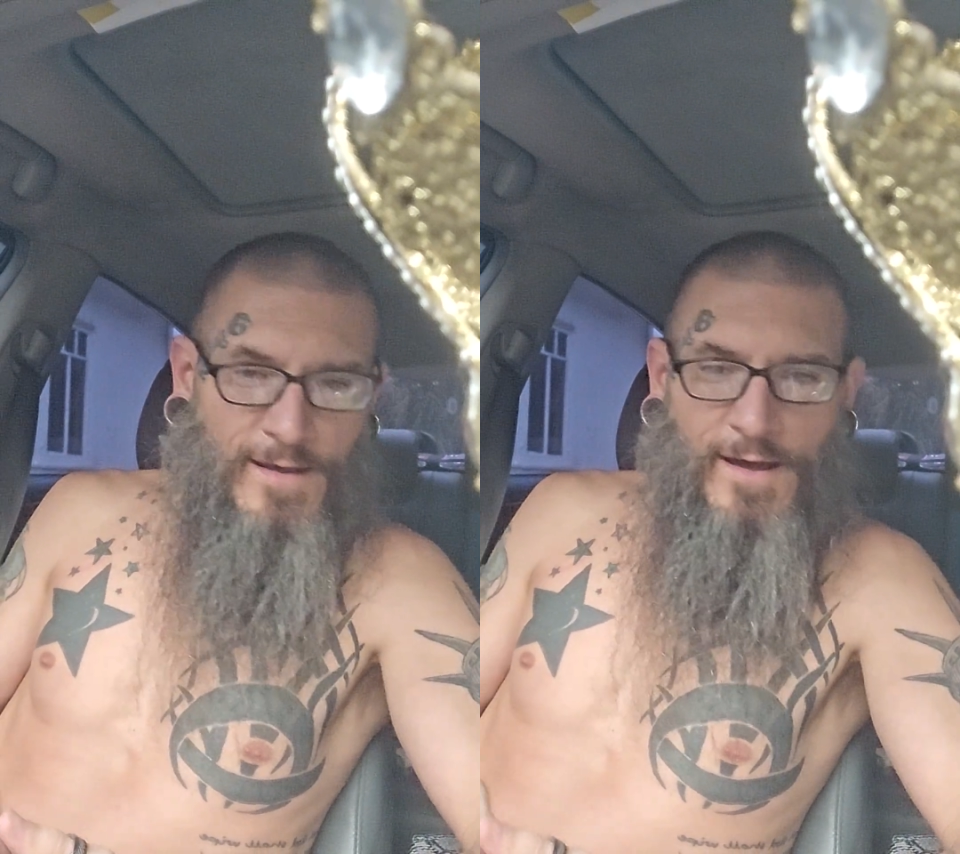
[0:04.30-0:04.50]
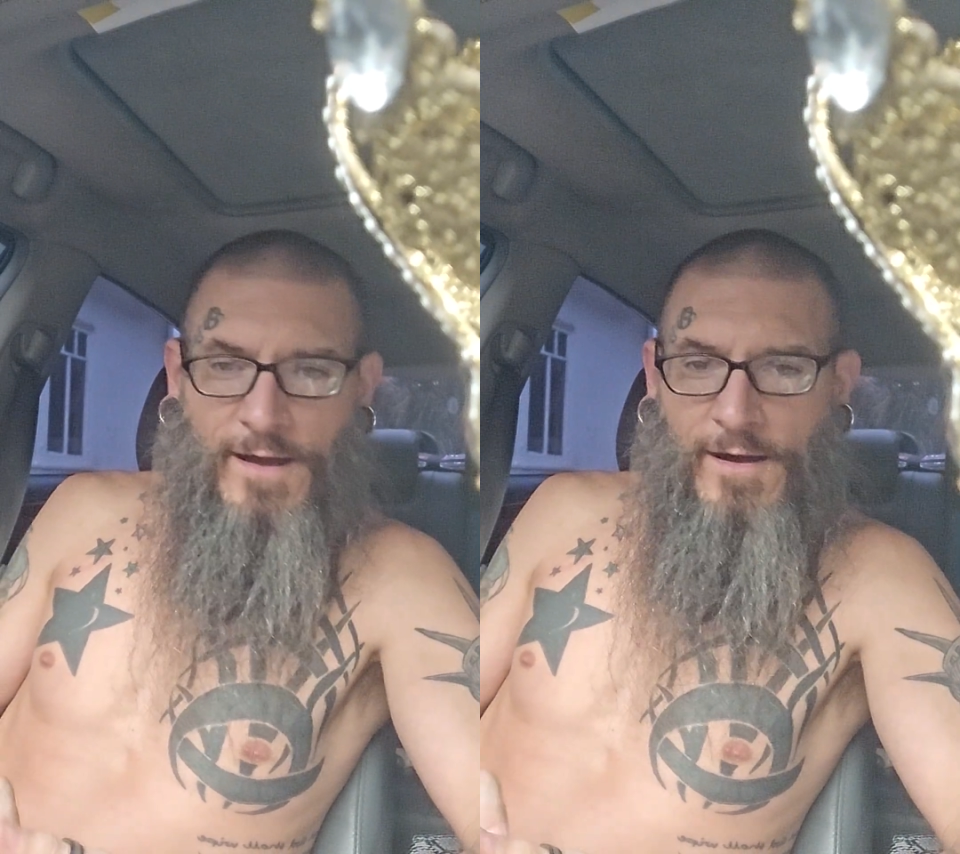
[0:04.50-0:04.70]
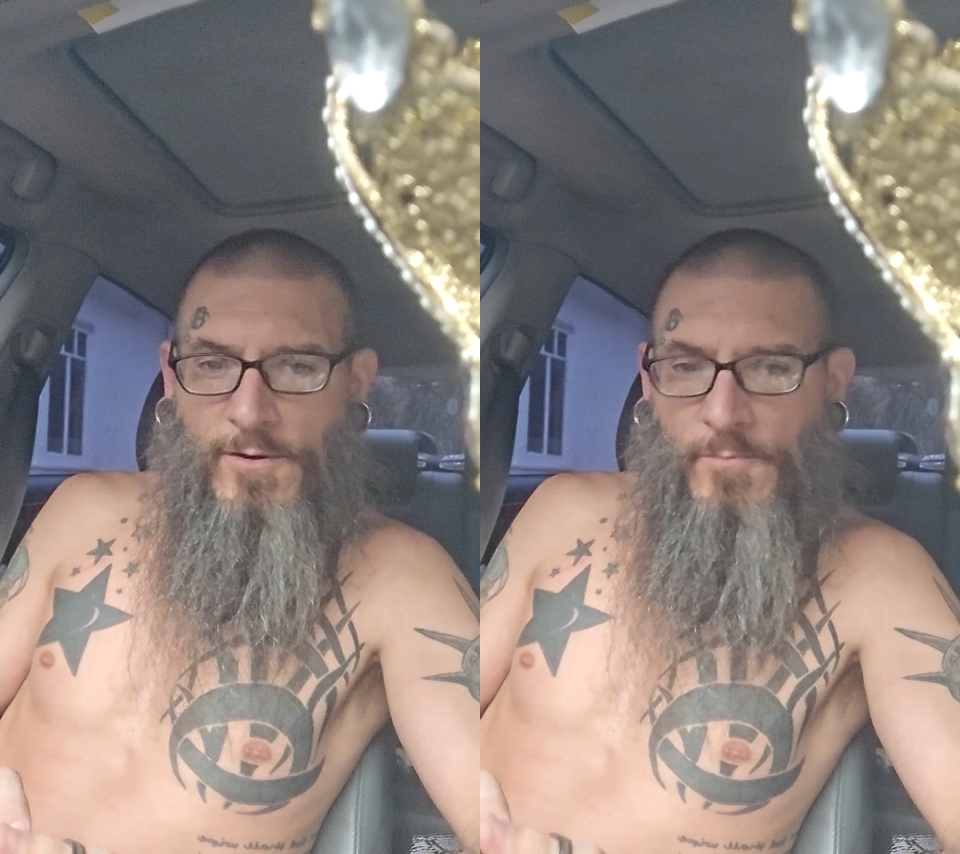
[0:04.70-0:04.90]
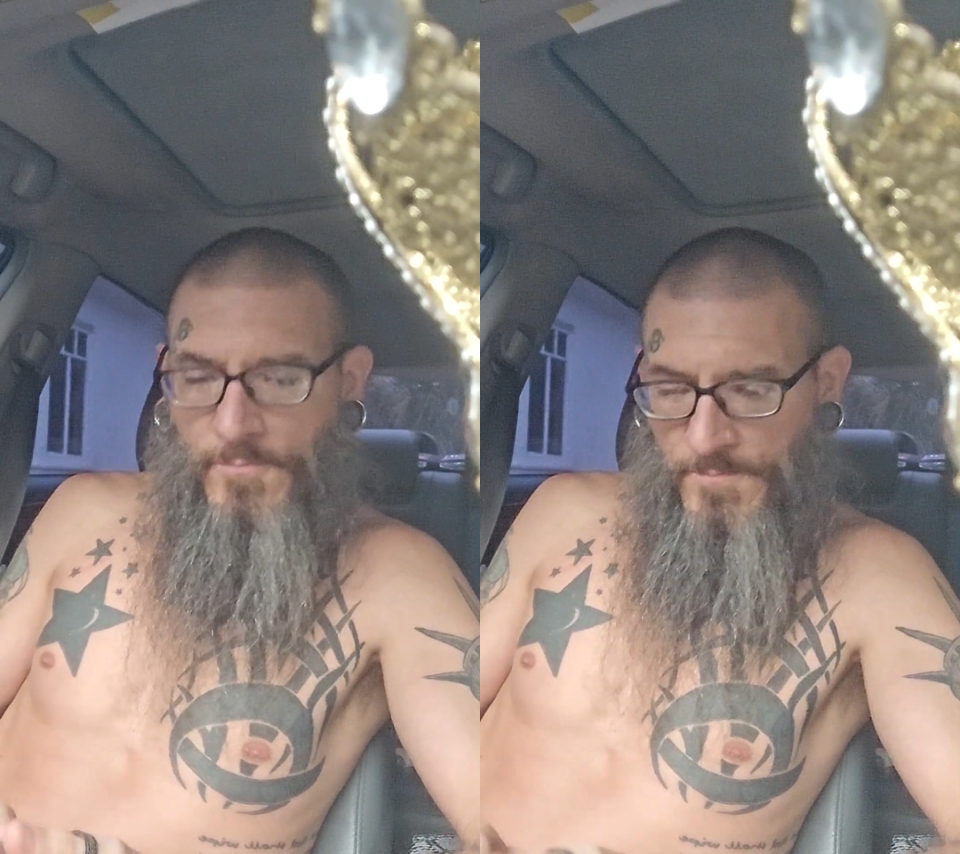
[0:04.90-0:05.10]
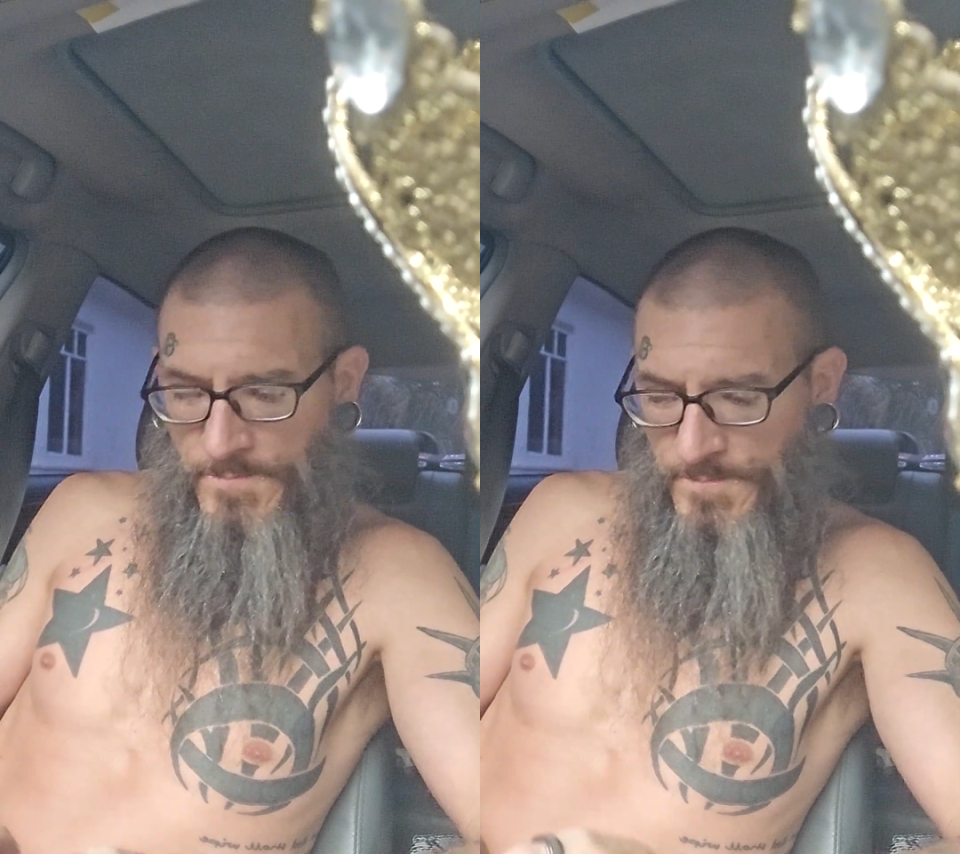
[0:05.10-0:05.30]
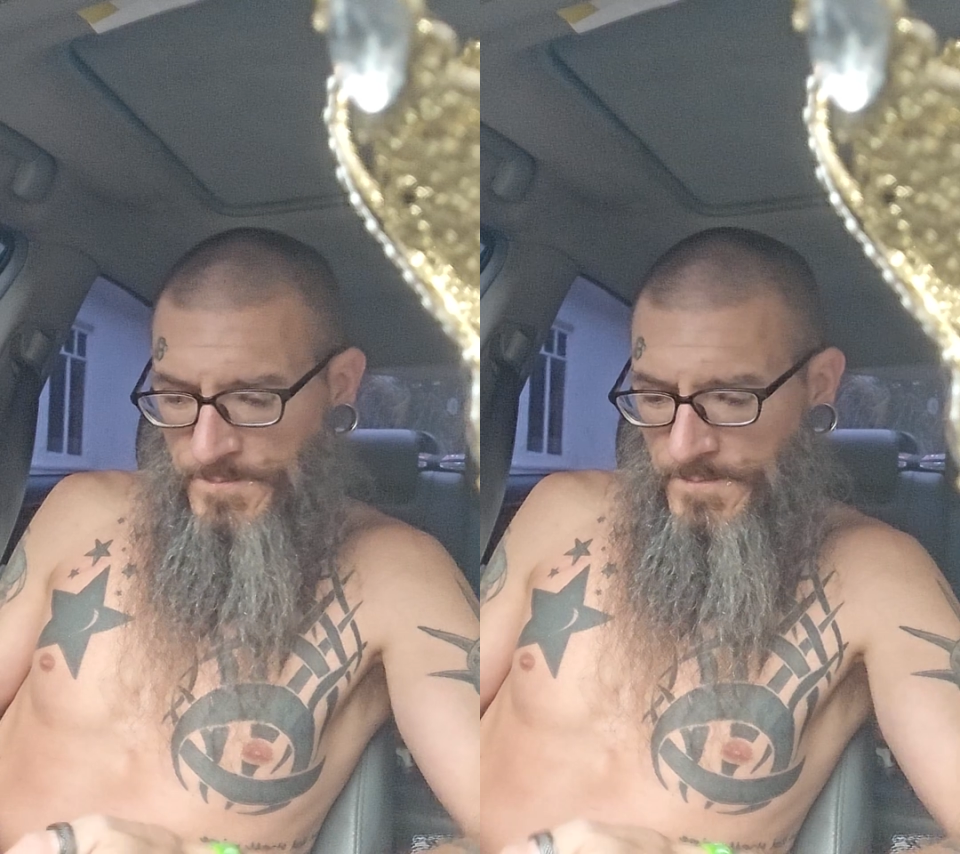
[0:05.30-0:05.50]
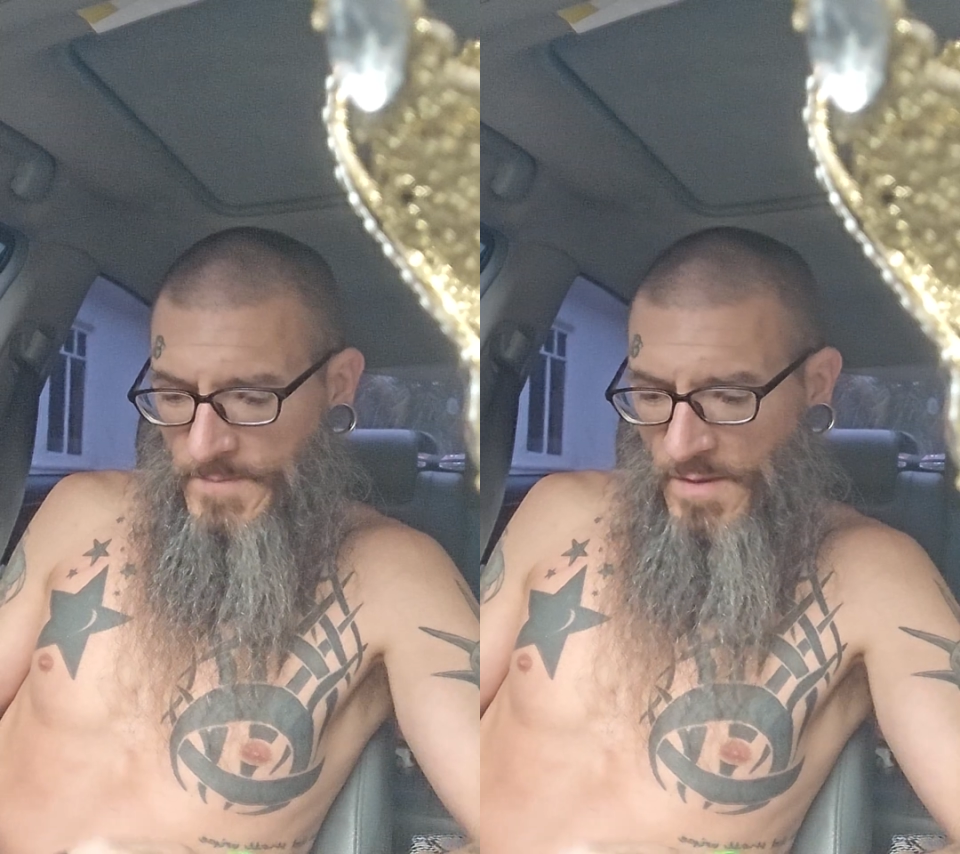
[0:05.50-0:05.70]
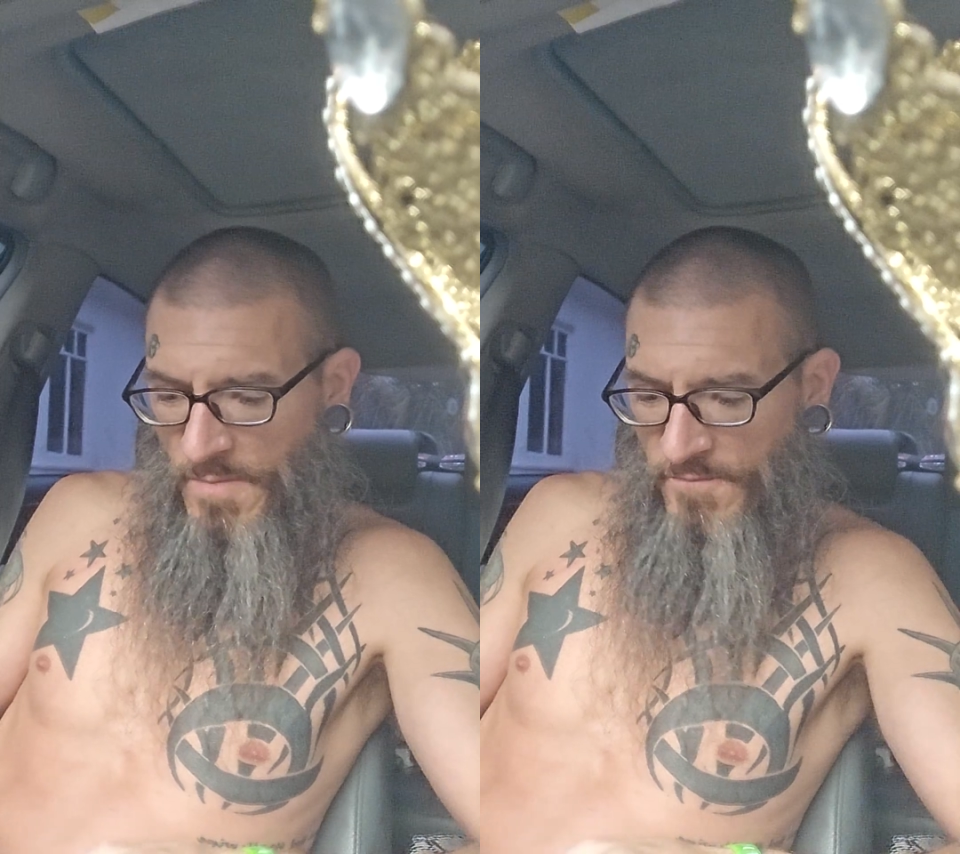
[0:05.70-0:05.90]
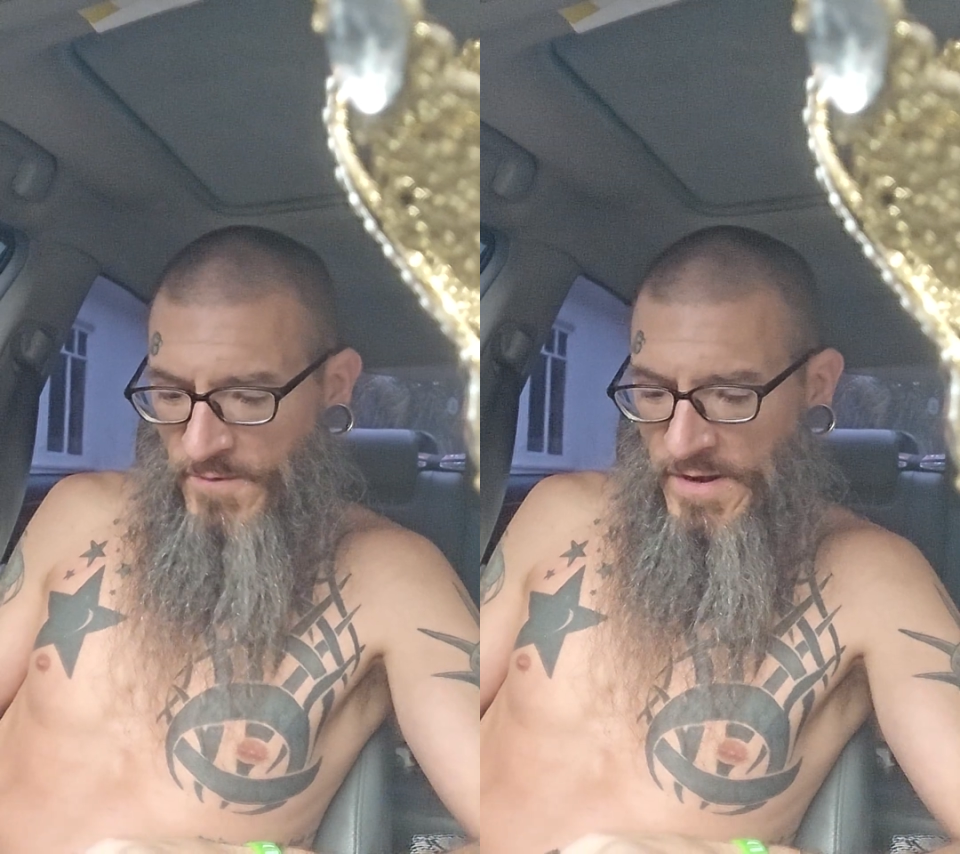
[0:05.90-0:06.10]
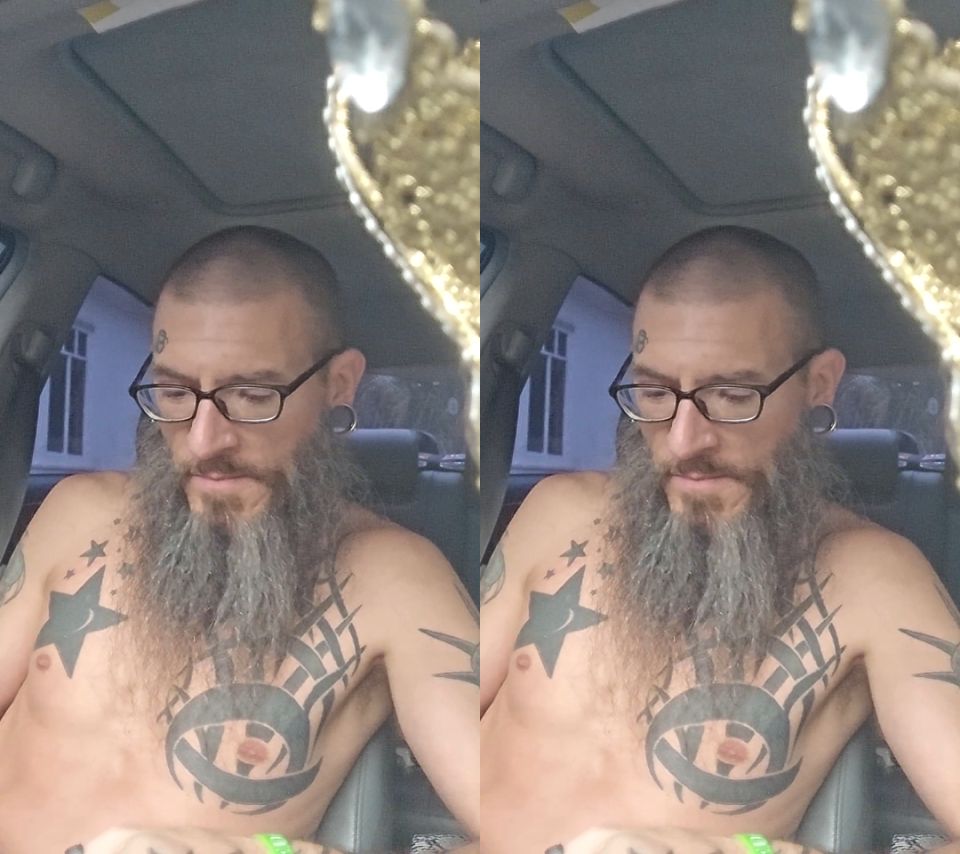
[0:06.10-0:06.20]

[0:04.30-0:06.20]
My friend